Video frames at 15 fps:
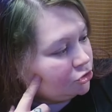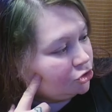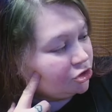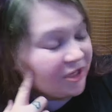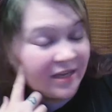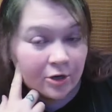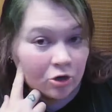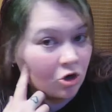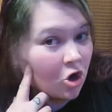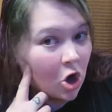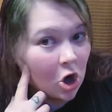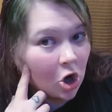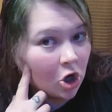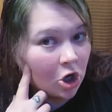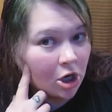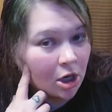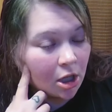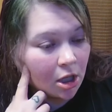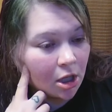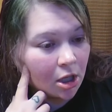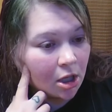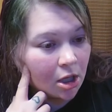cheater
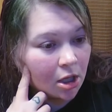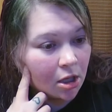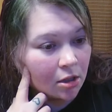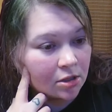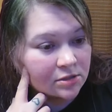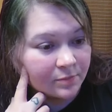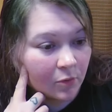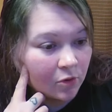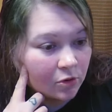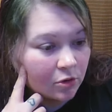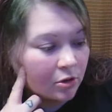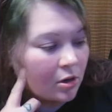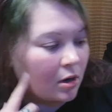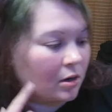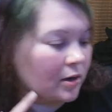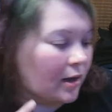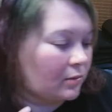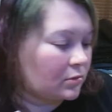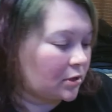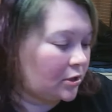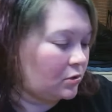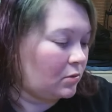card, the spoiler card, I
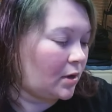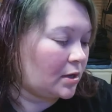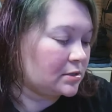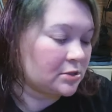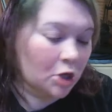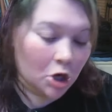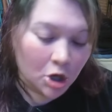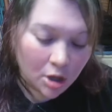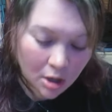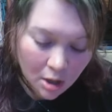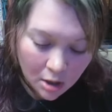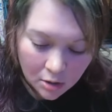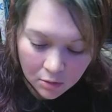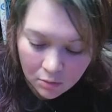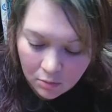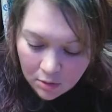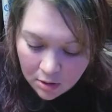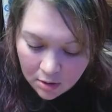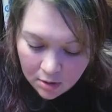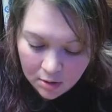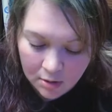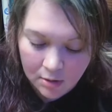will let you guys know,
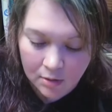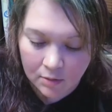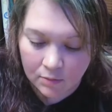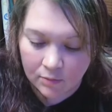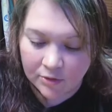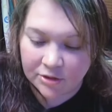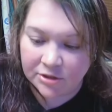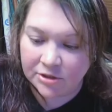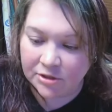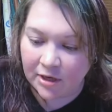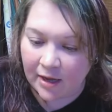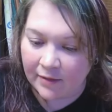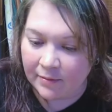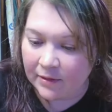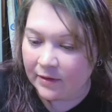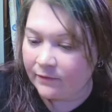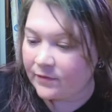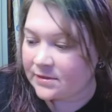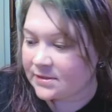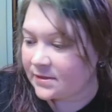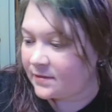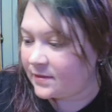which I believe
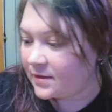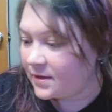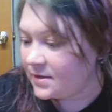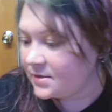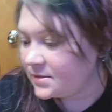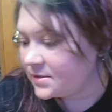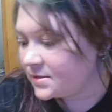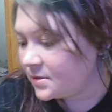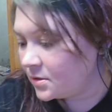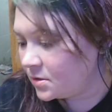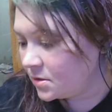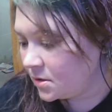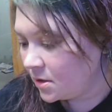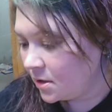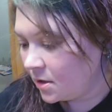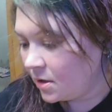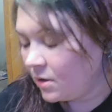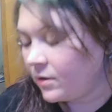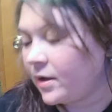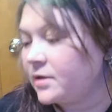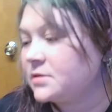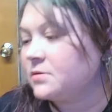is this.
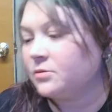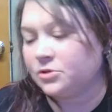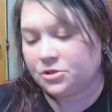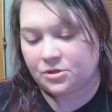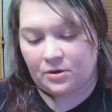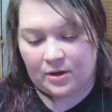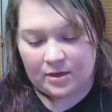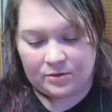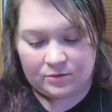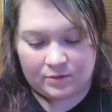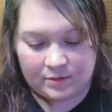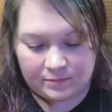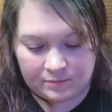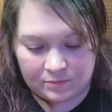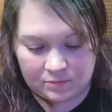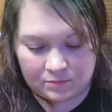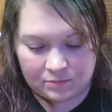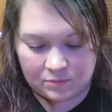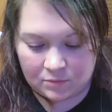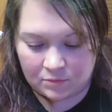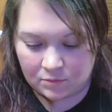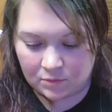Okay, so we'll just go ahead and do
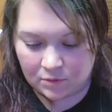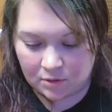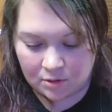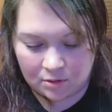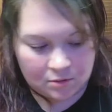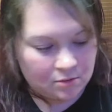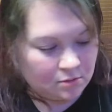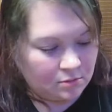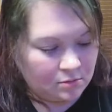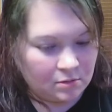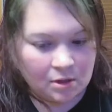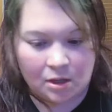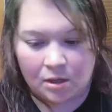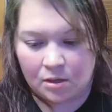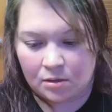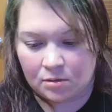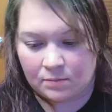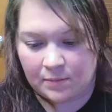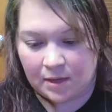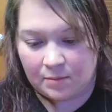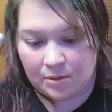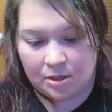it.
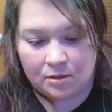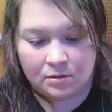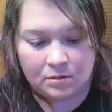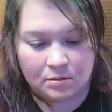Maybe.